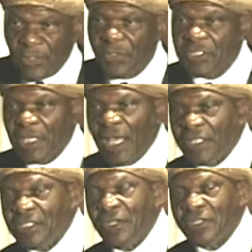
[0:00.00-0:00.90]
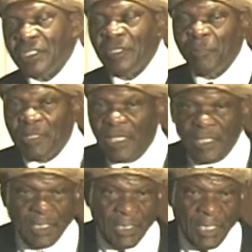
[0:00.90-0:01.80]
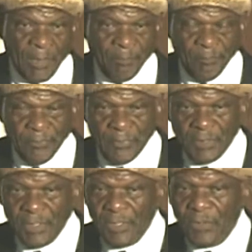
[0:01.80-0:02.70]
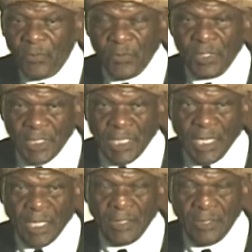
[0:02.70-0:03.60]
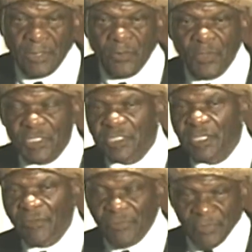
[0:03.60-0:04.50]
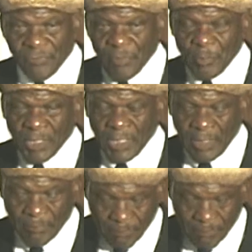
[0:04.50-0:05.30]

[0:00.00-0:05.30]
those guys, they're still playing the game. We're not. We're suffering from the game.